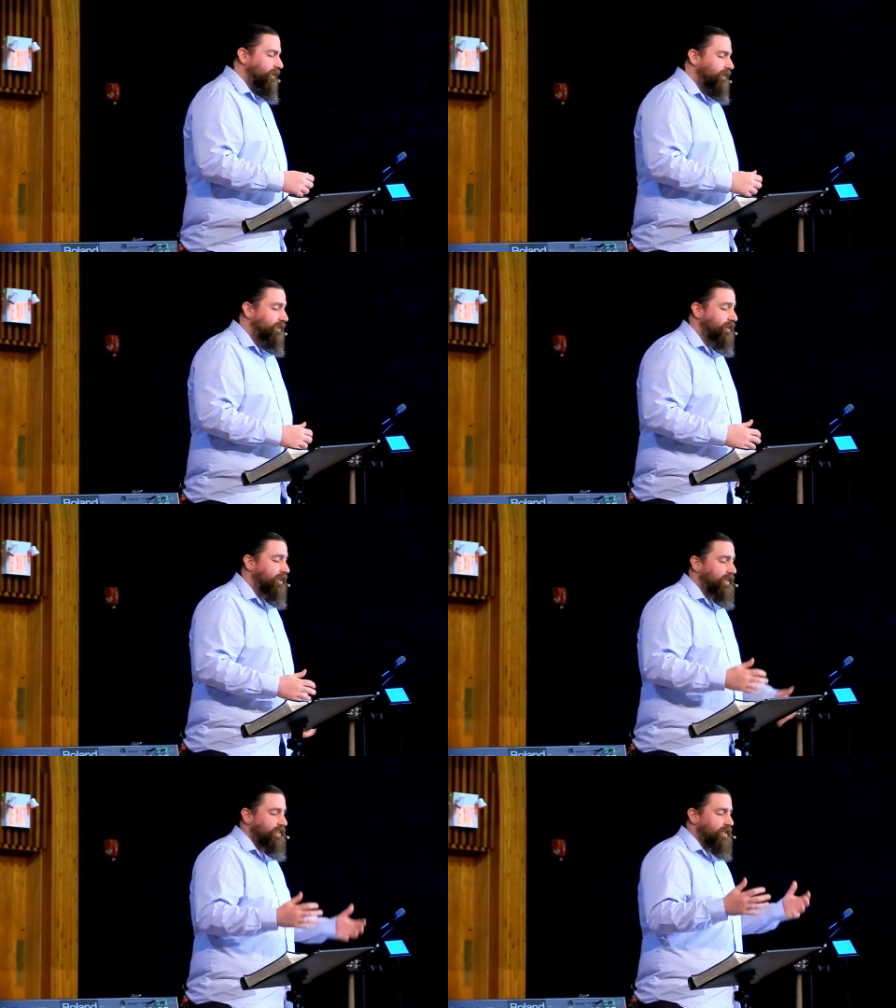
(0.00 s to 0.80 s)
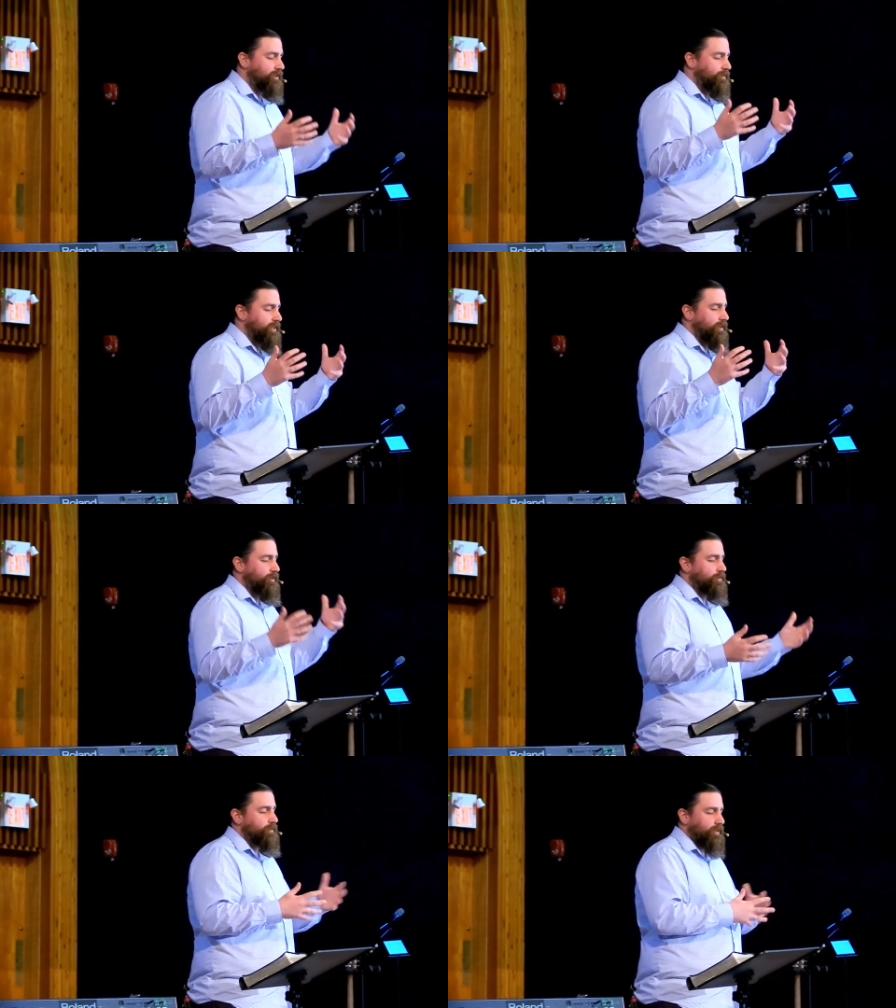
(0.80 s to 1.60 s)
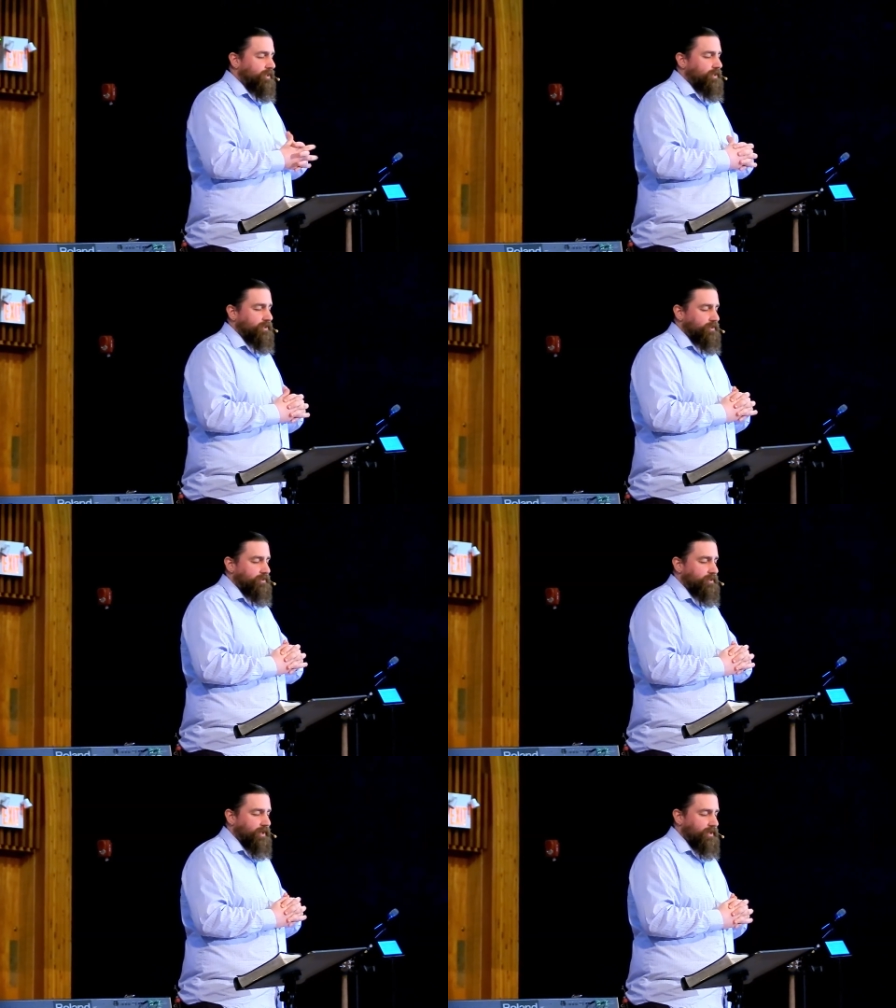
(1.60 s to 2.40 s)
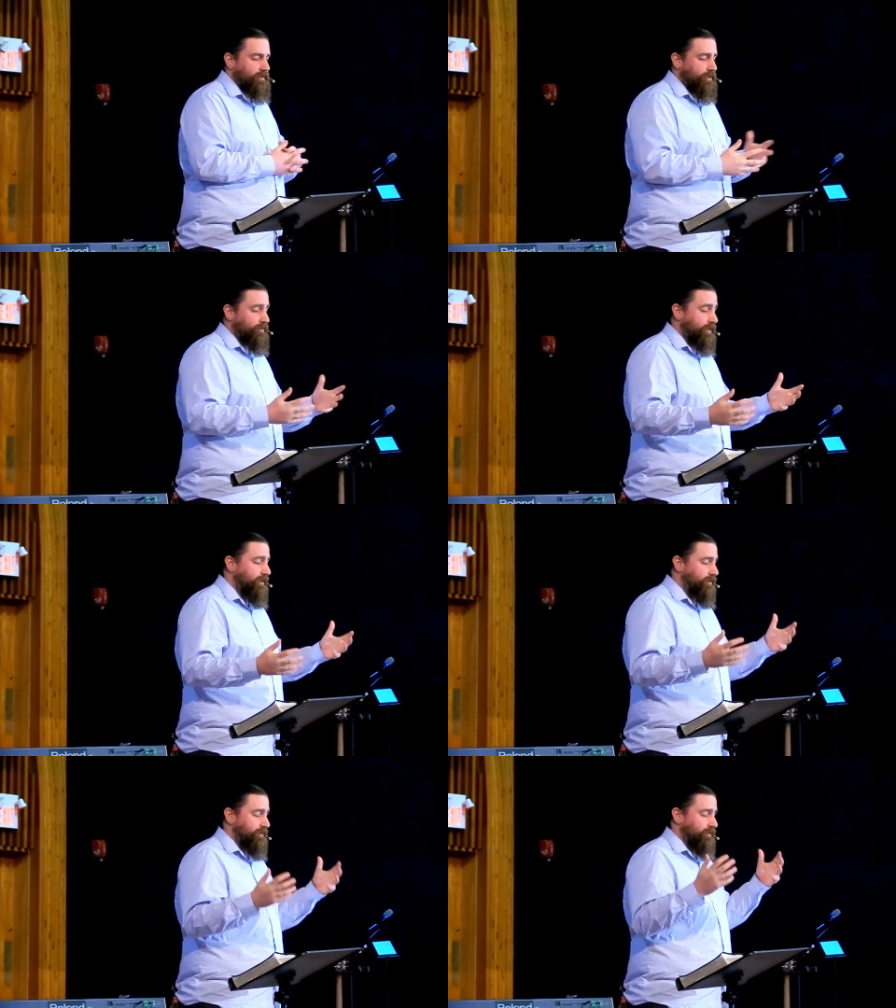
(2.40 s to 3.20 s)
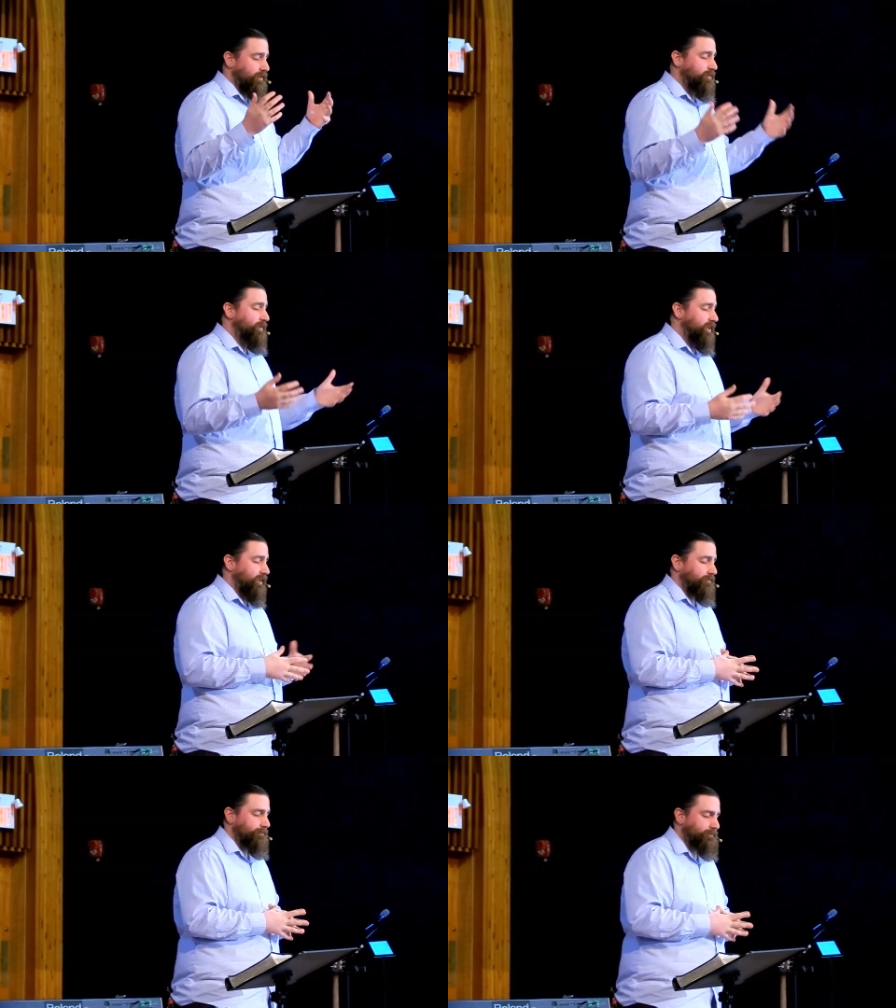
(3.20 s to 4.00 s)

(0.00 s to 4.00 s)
God, I thank you that you are uh, the Creator Almighty.